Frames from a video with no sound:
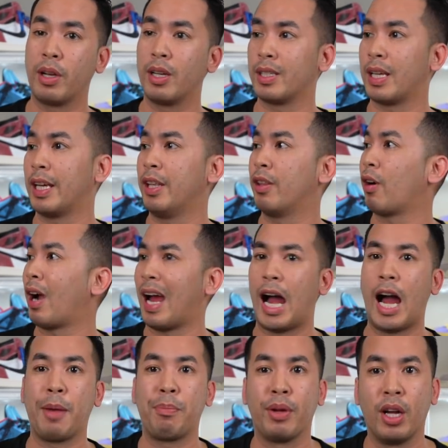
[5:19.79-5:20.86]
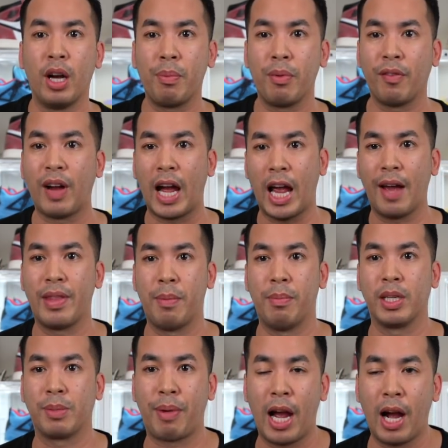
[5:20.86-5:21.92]
because I either I hype it up if I had that
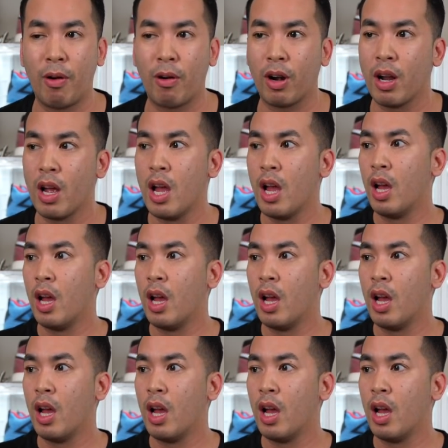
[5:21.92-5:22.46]
much power.